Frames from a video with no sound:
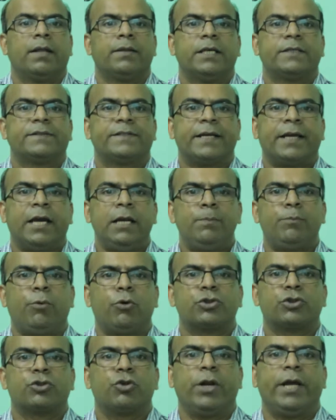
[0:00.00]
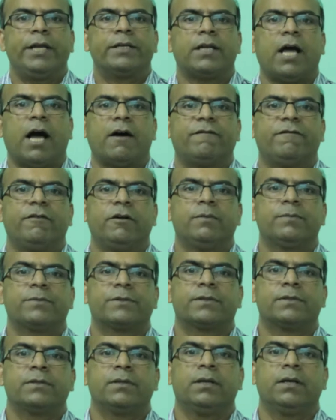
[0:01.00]
The second postulate
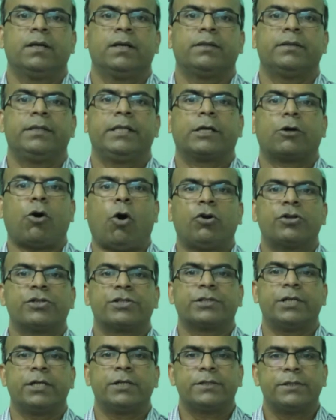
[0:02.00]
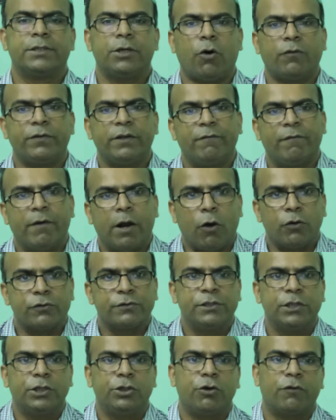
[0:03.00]
affirms the constancy of the
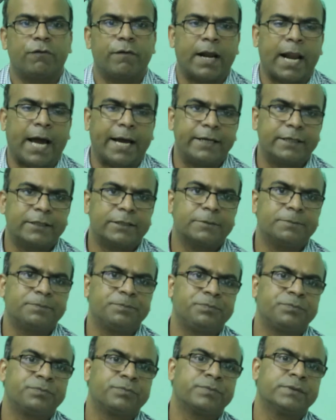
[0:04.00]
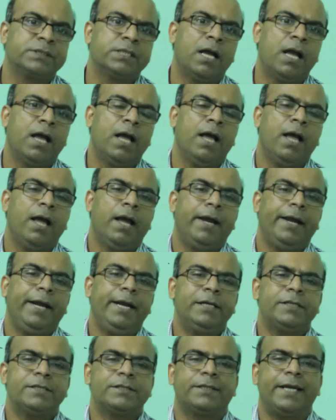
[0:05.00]
velocity of light.
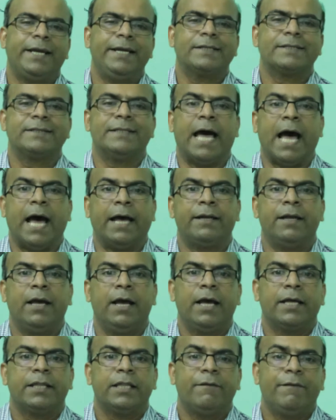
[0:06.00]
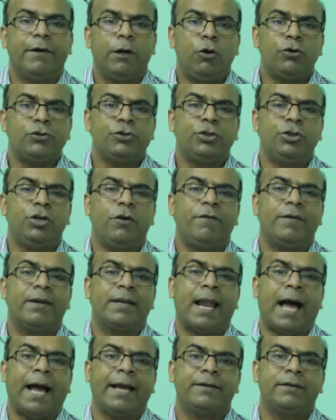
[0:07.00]
It states that the velocity of
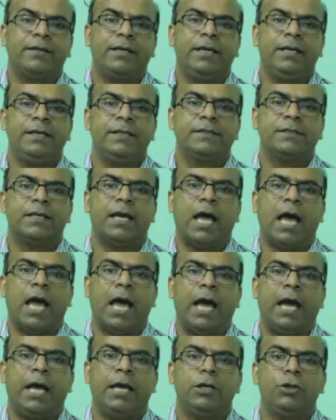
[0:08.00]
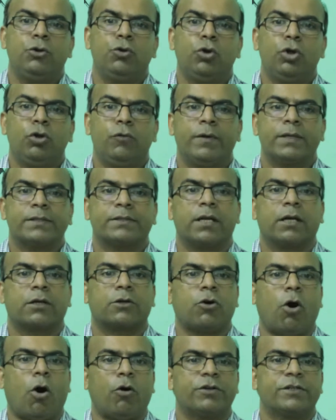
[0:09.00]
light is a universal
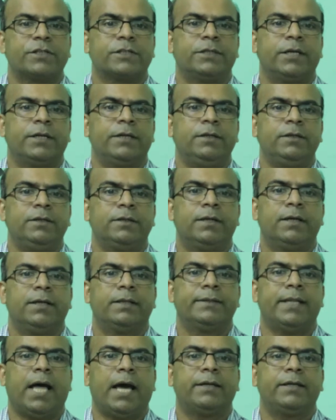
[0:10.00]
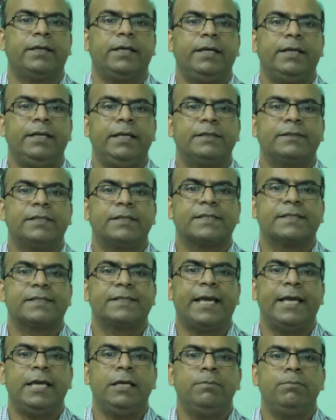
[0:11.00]
constant, that it is the
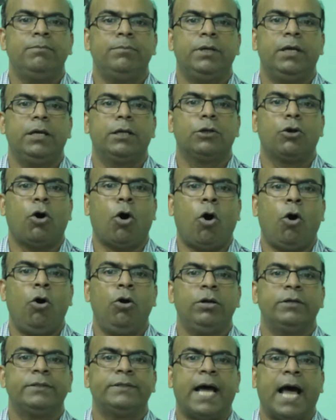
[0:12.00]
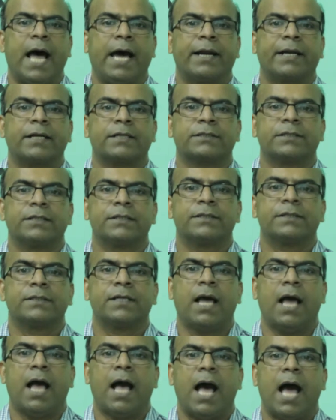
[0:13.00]
same in all
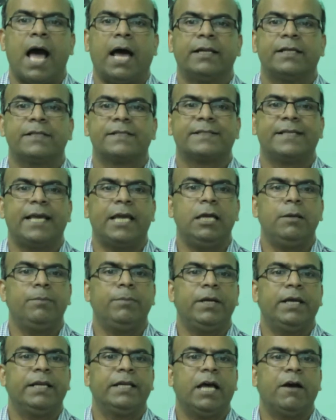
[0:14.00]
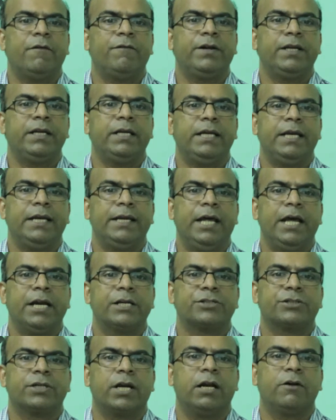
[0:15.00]
directions and the same in every
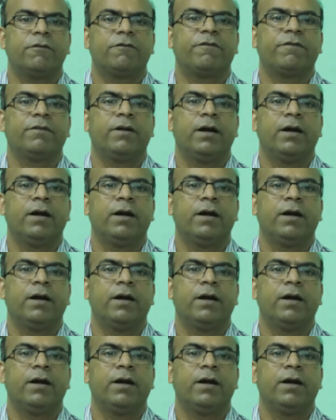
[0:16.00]
inertial